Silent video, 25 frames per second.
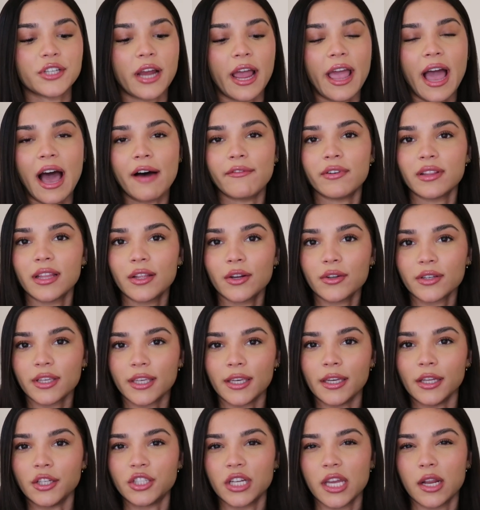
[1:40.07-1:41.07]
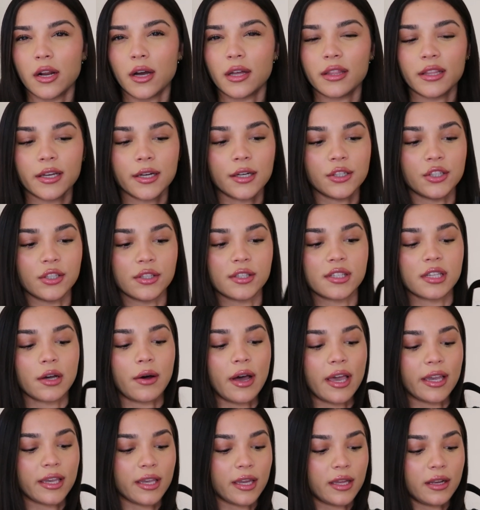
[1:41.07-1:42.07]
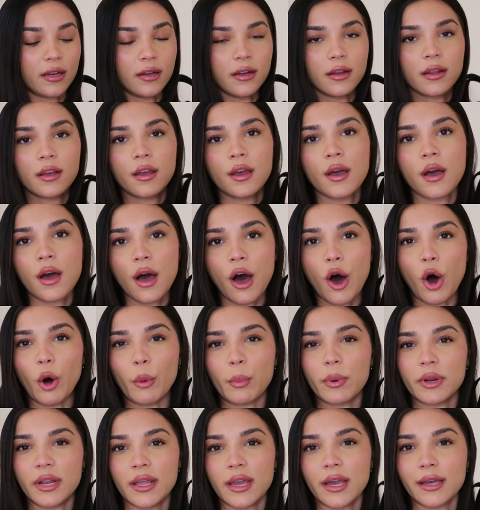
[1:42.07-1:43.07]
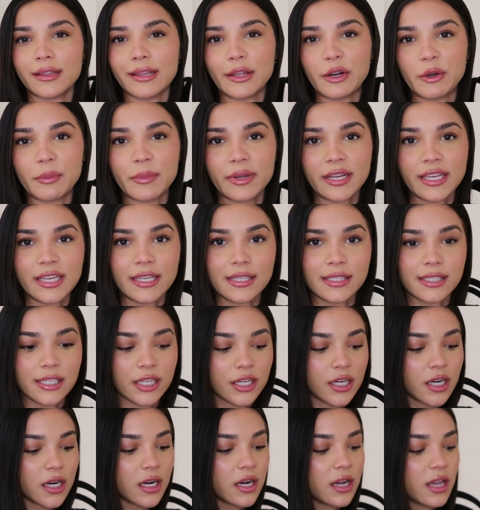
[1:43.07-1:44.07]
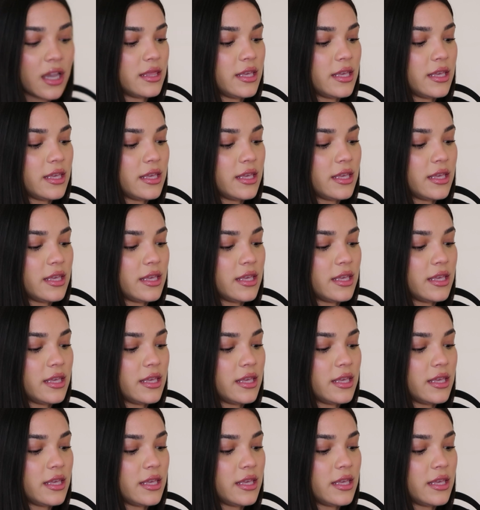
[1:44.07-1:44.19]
I have a little keychain on there just so I can open it a little bit easier.